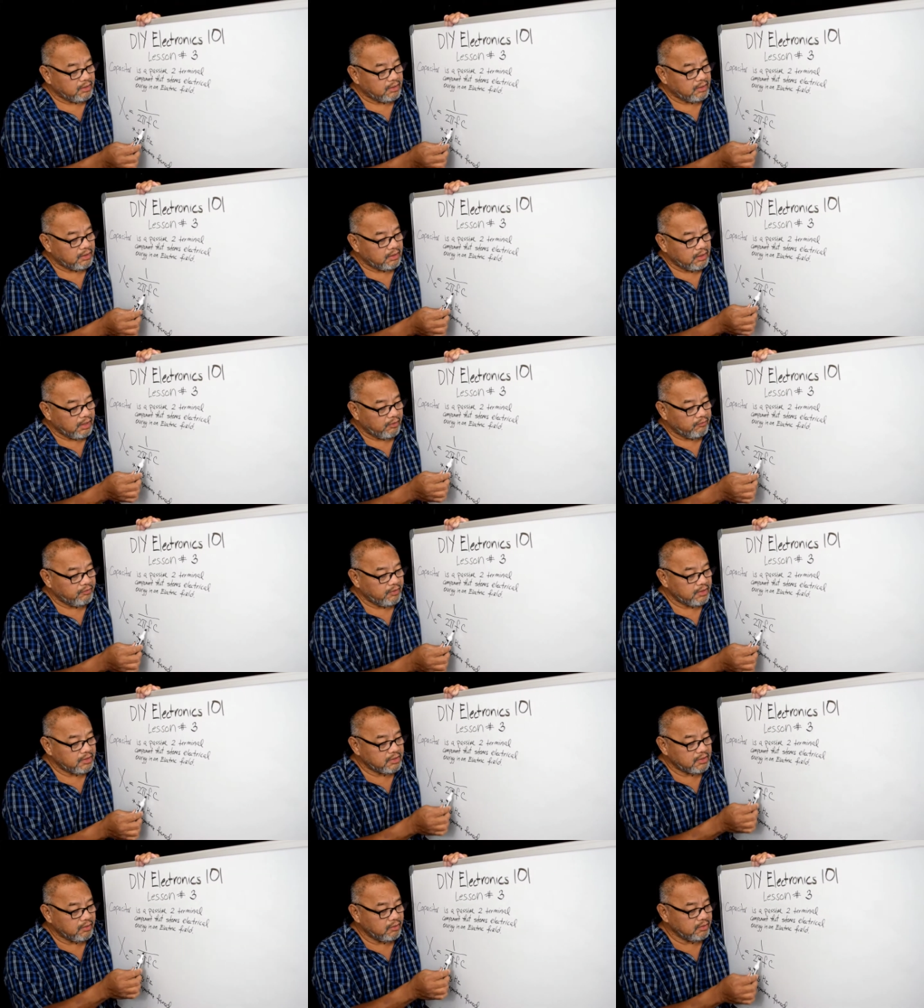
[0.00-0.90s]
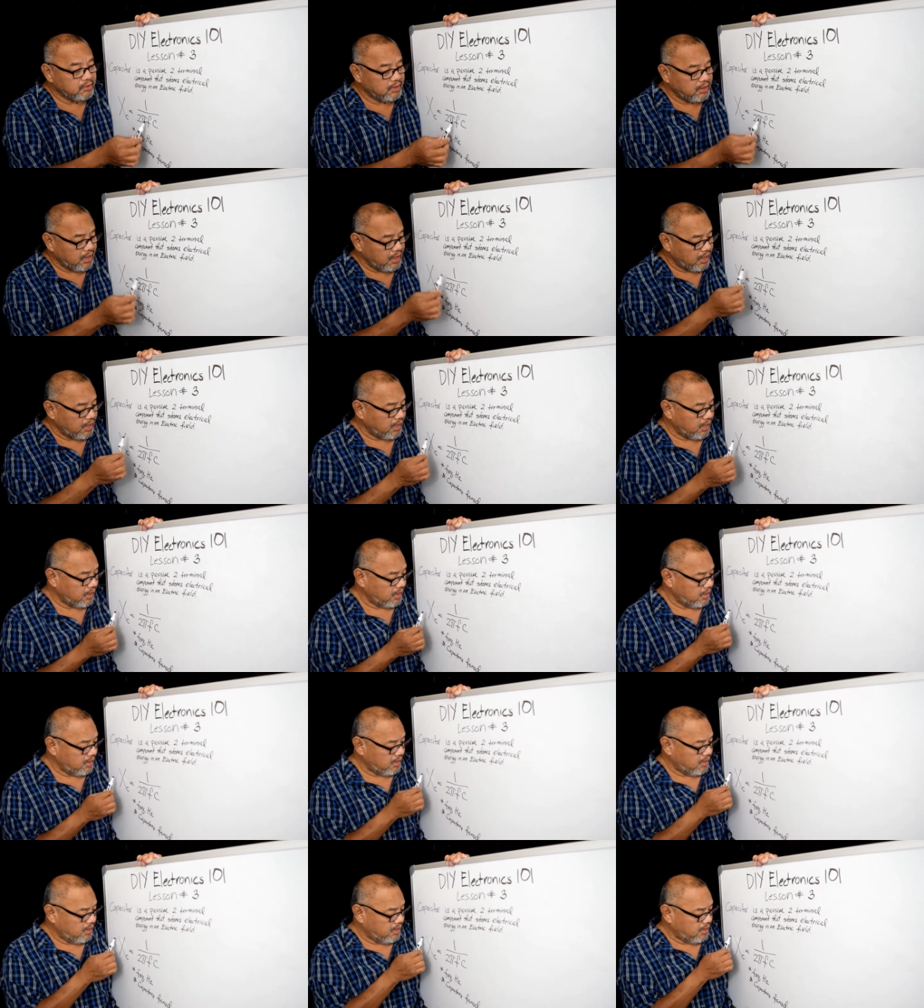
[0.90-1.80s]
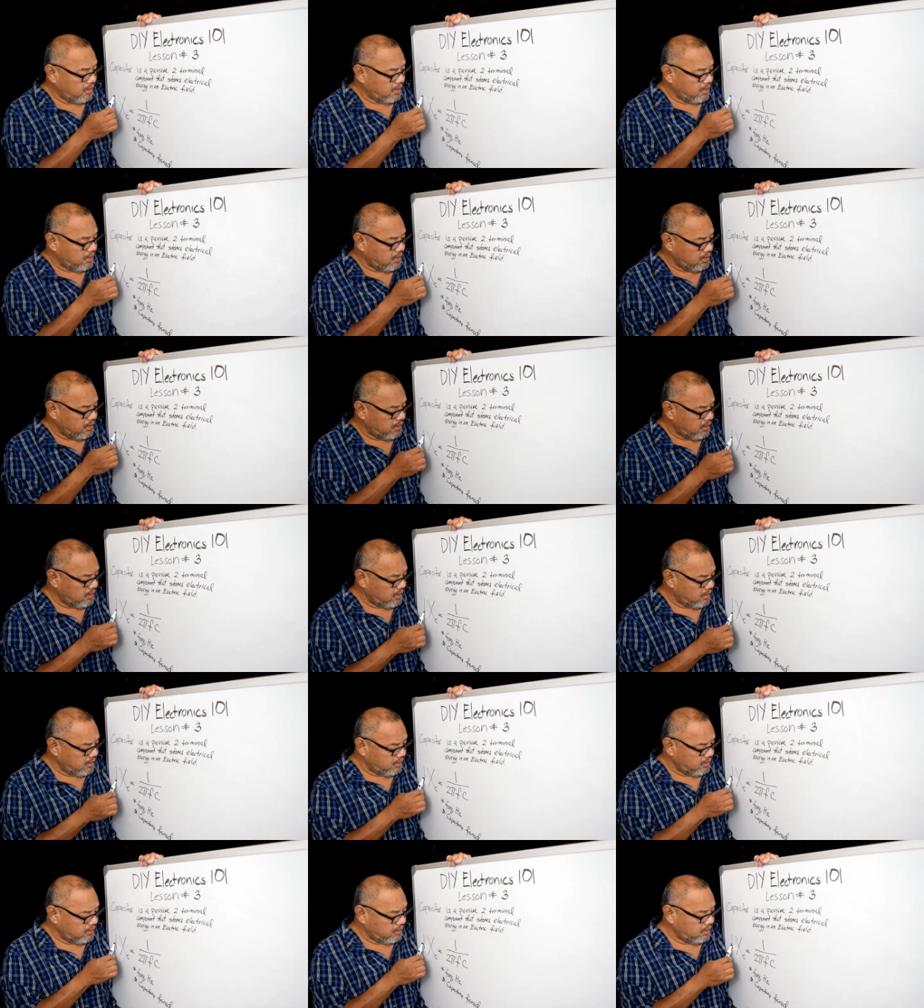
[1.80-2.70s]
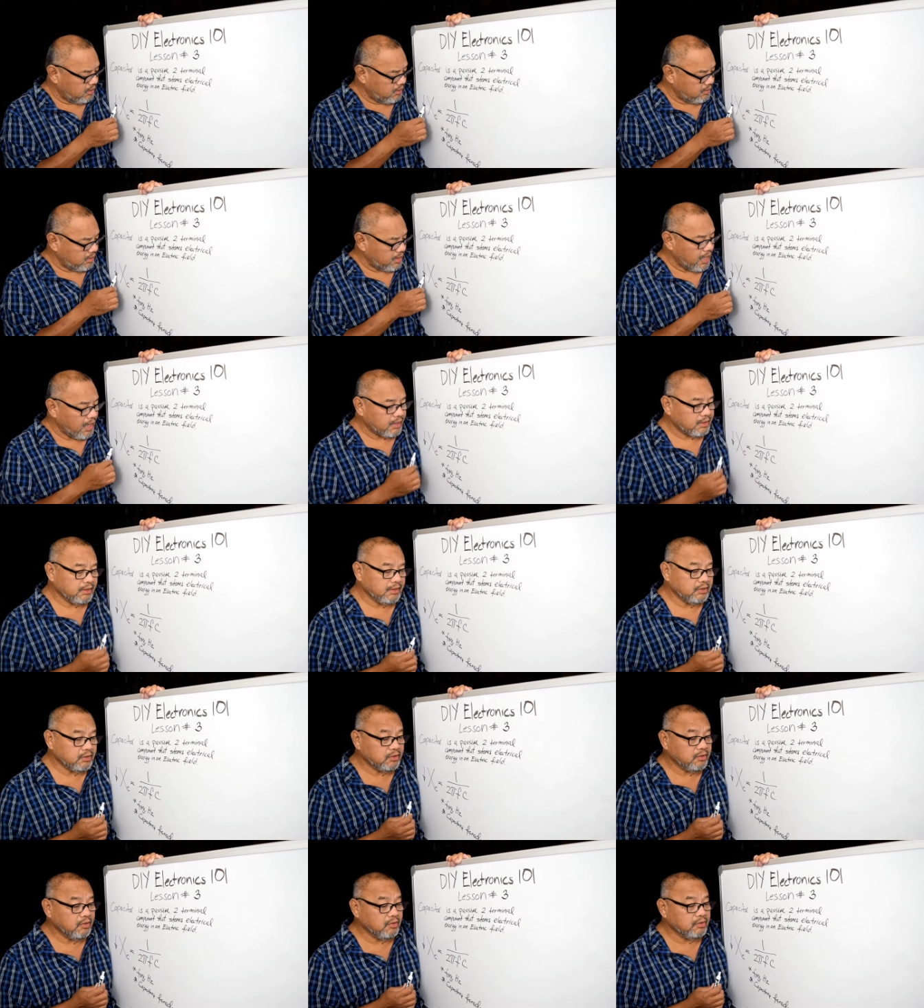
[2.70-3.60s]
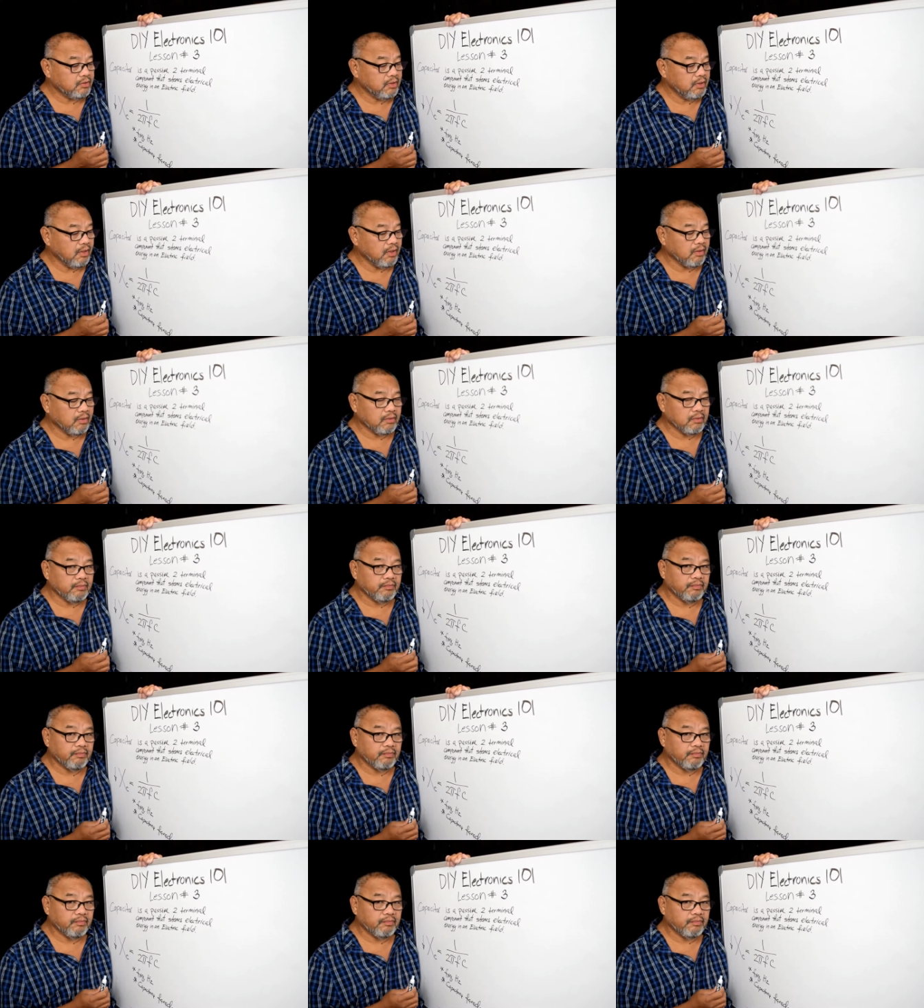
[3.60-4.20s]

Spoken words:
If this goes high, the reactance goes low.